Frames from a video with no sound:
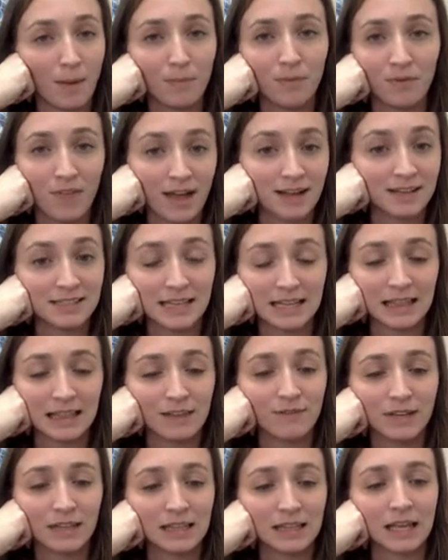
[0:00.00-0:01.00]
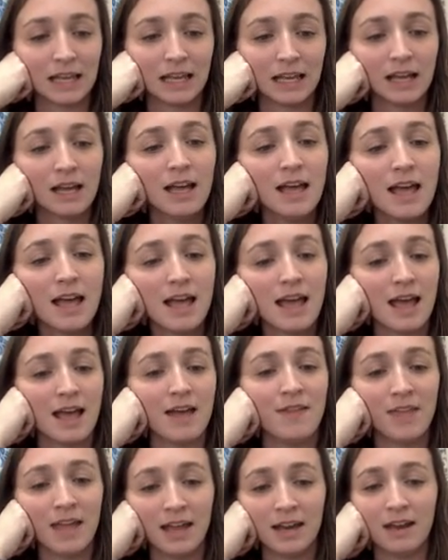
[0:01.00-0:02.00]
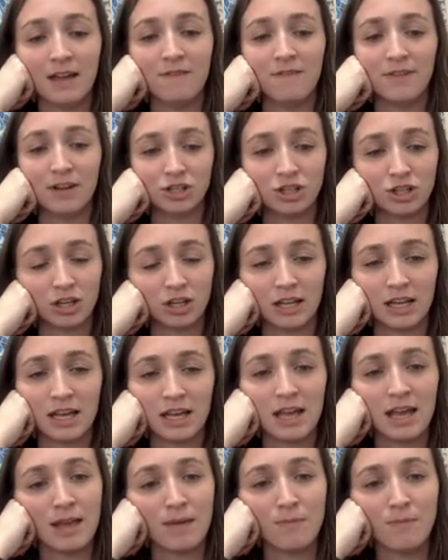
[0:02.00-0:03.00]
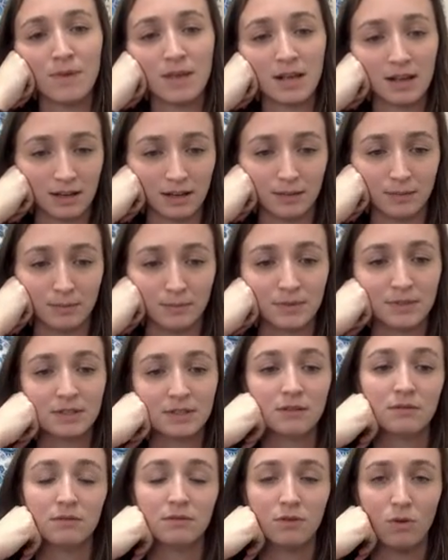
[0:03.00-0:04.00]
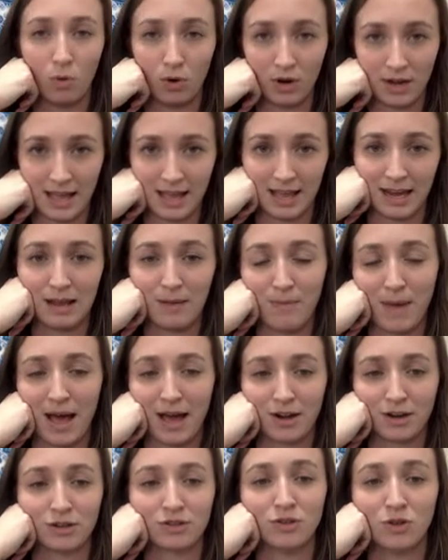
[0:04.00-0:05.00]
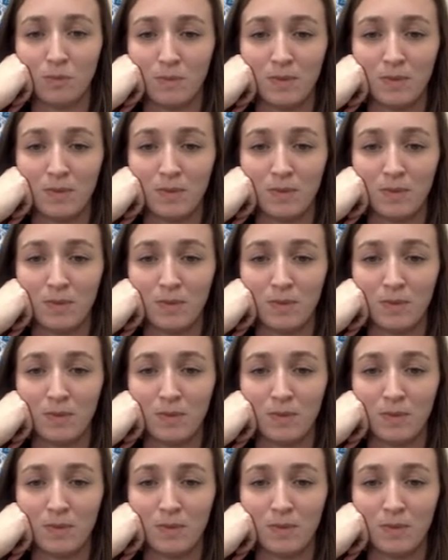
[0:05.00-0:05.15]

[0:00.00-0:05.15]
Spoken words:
of that dead living thing, and then eventually it becomes organic matter, so it